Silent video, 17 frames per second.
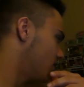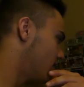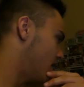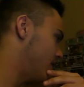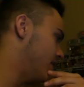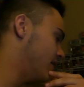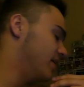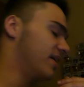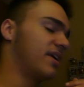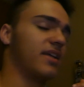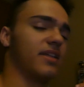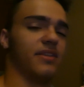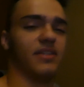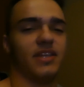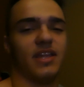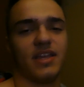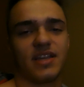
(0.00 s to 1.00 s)
And then
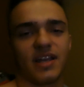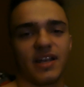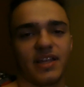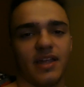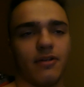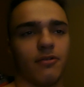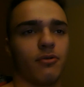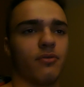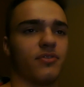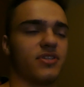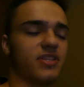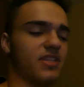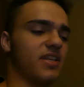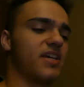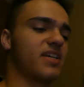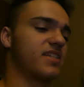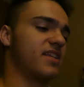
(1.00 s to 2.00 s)
the day kind of carried over to
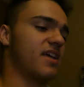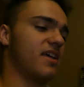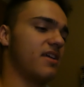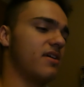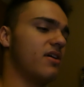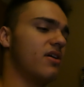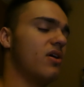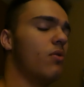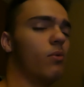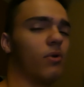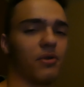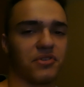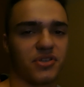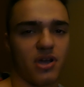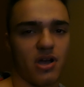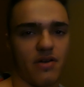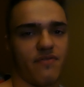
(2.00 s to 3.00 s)
the next day when I
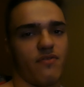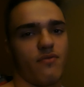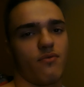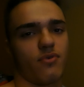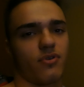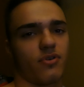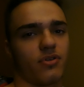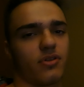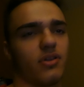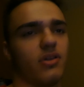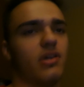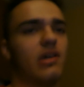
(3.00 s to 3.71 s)
was off of work.